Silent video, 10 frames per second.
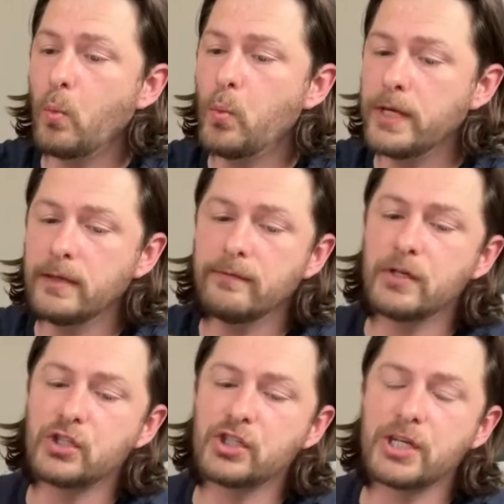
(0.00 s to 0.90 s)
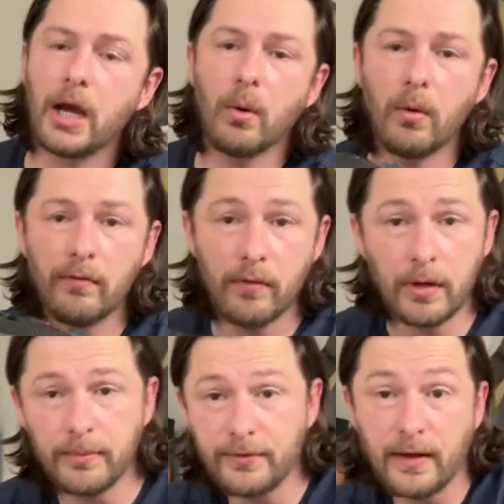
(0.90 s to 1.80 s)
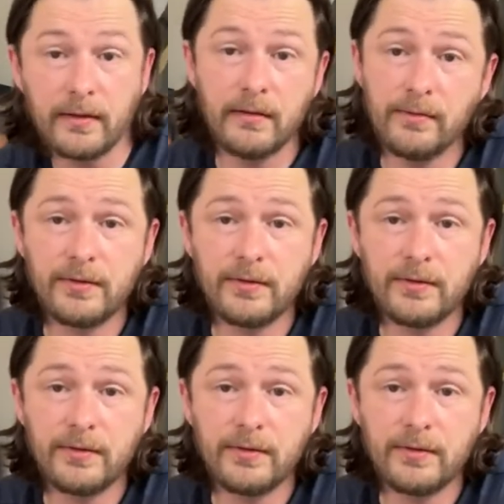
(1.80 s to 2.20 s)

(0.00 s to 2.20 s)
weave shell, very protective.